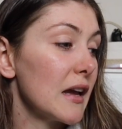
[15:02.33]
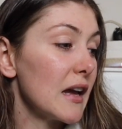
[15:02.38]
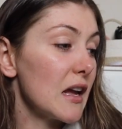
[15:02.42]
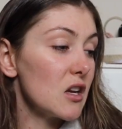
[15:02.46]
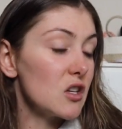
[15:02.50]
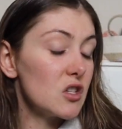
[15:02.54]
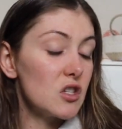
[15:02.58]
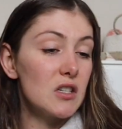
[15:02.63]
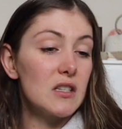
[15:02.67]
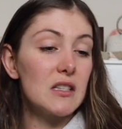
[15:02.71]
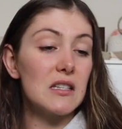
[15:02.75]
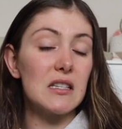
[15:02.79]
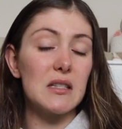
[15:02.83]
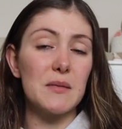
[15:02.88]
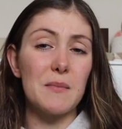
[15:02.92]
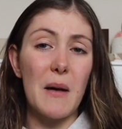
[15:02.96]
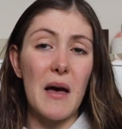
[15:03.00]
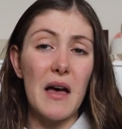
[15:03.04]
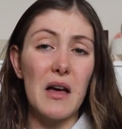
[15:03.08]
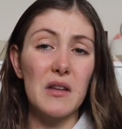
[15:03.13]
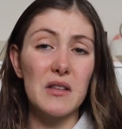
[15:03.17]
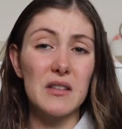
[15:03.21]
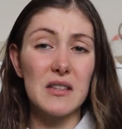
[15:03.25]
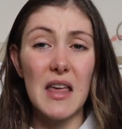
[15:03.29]
Like it just
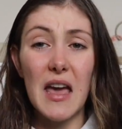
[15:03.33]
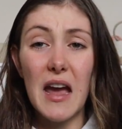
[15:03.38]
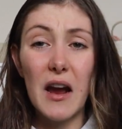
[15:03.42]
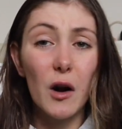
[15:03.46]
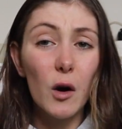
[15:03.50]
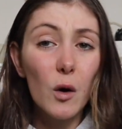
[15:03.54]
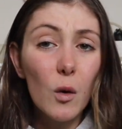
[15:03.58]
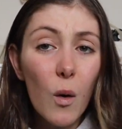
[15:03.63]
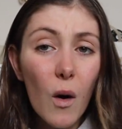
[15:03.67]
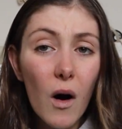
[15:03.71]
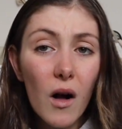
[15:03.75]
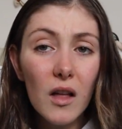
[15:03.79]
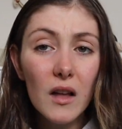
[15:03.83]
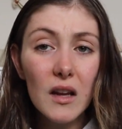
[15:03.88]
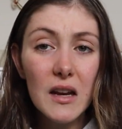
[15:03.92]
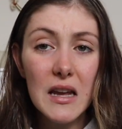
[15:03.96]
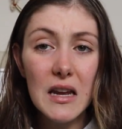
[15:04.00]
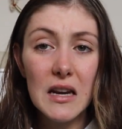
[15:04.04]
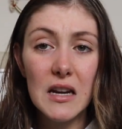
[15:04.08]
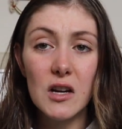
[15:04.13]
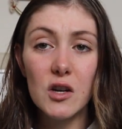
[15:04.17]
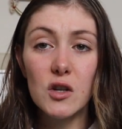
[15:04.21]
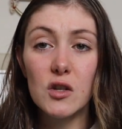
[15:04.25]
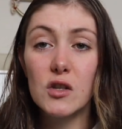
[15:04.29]
smells the air quality
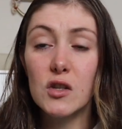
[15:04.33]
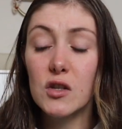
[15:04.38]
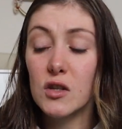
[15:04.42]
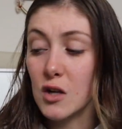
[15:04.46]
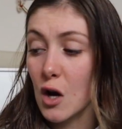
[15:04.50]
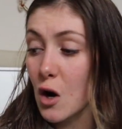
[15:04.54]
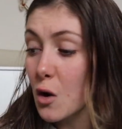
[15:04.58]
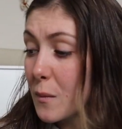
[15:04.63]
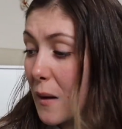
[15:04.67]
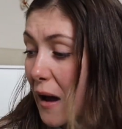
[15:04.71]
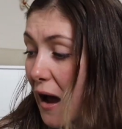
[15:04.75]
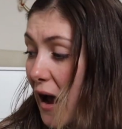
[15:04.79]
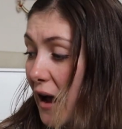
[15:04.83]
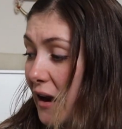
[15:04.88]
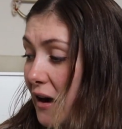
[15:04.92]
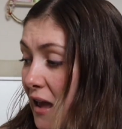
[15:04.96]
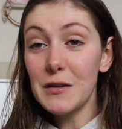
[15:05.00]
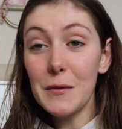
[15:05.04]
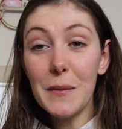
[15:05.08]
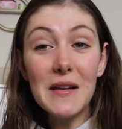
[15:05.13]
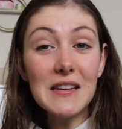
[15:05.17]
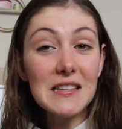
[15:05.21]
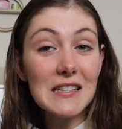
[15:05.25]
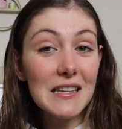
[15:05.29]
quality in here is so bad.
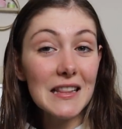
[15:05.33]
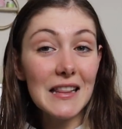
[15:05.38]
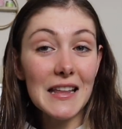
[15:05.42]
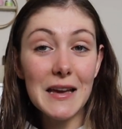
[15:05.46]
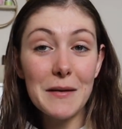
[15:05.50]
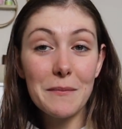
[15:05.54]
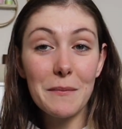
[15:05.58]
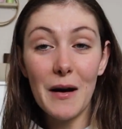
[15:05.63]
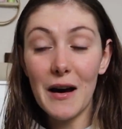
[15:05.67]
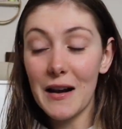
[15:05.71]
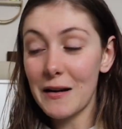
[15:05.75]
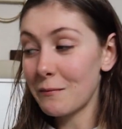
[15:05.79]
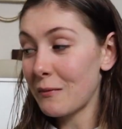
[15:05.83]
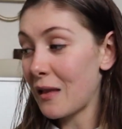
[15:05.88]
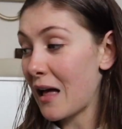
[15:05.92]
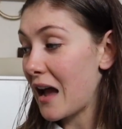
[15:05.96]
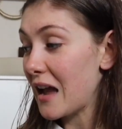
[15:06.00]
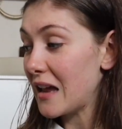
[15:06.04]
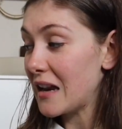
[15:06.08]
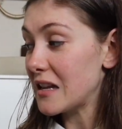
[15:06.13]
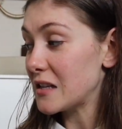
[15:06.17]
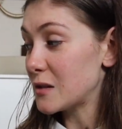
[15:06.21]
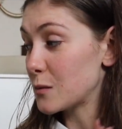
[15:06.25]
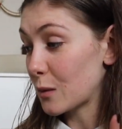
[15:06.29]
So basically, bottom
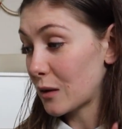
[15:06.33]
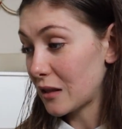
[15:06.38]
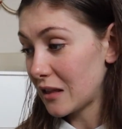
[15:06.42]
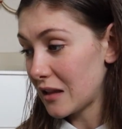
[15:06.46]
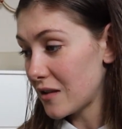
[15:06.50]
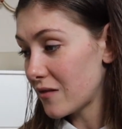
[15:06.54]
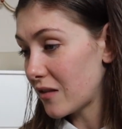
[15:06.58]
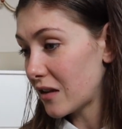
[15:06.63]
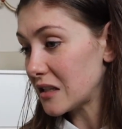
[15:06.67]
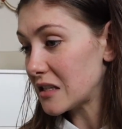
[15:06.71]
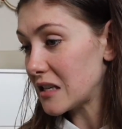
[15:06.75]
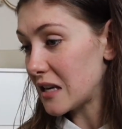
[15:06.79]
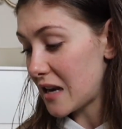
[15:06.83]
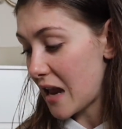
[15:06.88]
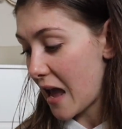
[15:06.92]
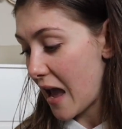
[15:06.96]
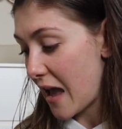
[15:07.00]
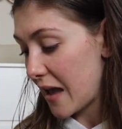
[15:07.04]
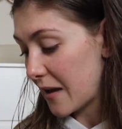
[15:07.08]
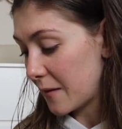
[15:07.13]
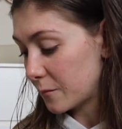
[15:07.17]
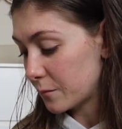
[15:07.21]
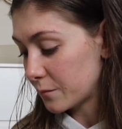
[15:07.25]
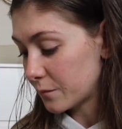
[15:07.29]
line is we're leaving
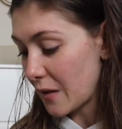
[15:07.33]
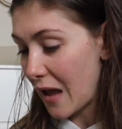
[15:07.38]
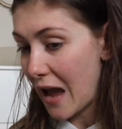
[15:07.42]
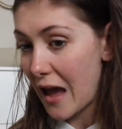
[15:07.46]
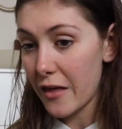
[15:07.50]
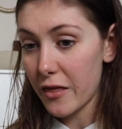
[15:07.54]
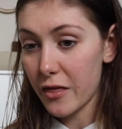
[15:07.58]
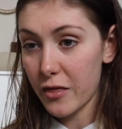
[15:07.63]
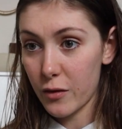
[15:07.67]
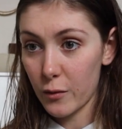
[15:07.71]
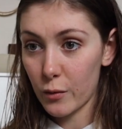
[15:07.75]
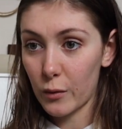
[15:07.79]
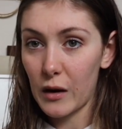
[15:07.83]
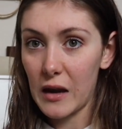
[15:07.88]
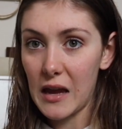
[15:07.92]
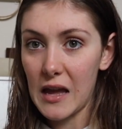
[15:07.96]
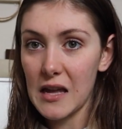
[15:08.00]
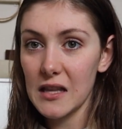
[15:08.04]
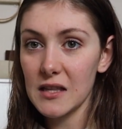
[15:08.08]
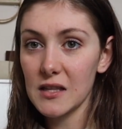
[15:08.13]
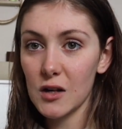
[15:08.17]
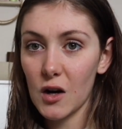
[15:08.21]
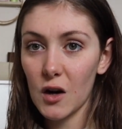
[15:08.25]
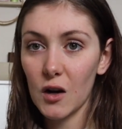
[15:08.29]
today at
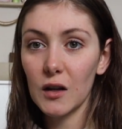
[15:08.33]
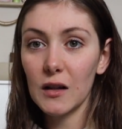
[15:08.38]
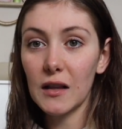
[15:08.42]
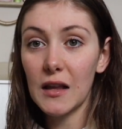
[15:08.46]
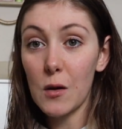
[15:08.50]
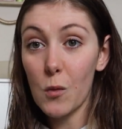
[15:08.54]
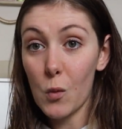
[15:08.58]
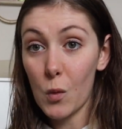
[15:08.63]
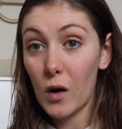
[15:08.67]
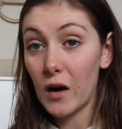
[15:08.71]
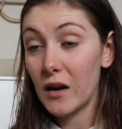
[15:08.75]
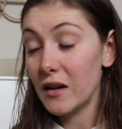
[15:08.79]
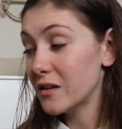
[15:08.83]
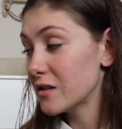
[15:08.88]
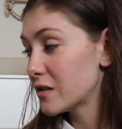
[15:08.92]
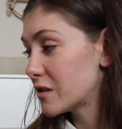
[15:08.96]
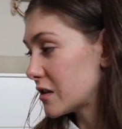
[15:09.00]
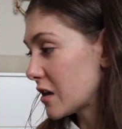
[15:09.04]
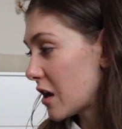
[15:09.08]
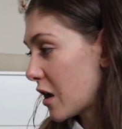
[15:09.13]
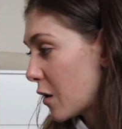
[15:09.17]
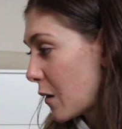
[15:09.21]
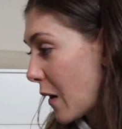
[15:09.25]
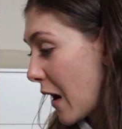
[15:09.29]
3. It's currently 1,
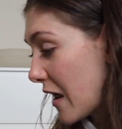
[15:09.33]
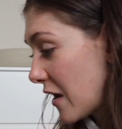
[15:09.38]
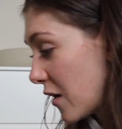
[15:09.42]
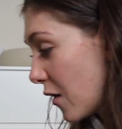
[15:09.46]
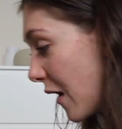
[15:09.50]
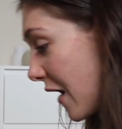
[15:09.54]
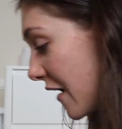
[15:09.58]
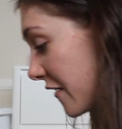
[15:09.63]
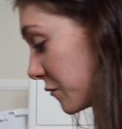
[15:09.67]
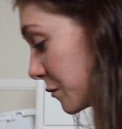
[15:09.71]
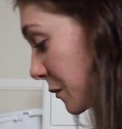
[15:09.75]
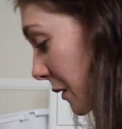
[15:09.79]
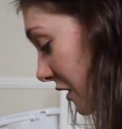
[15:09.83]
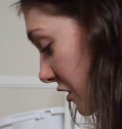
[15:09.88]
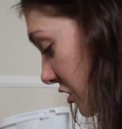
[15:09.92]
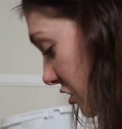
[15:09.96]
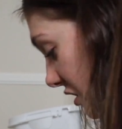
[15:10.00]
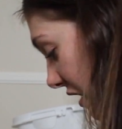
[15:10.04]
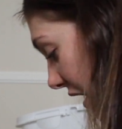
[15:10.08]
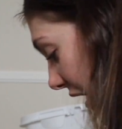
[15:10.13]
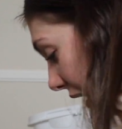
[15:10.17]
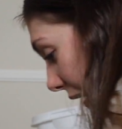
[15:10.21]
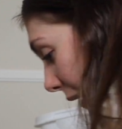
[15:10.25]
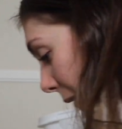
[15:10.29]
so I don't have
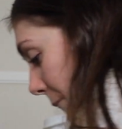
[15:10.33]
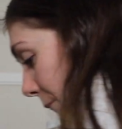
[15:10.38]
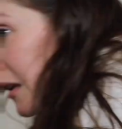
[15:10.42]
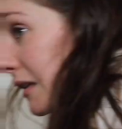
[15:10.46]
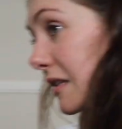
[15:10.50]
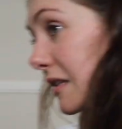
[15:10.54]
much time